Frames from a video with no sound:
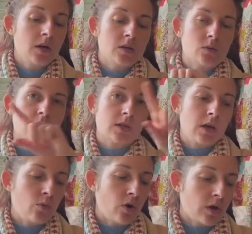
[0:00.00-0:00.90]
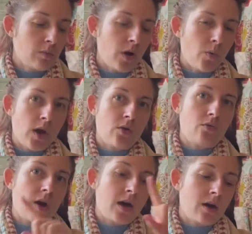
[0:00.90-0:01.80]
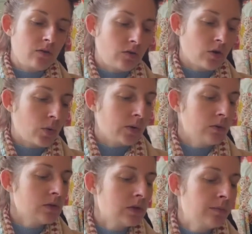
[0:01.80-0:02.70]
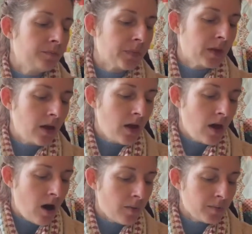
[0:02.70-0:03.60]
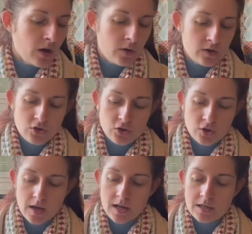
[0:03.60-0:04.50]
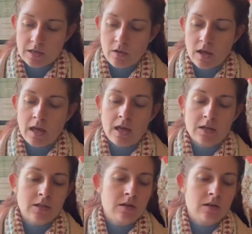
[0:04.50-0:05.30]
So I just keep working my way around the quilt. I'm going to do that until I get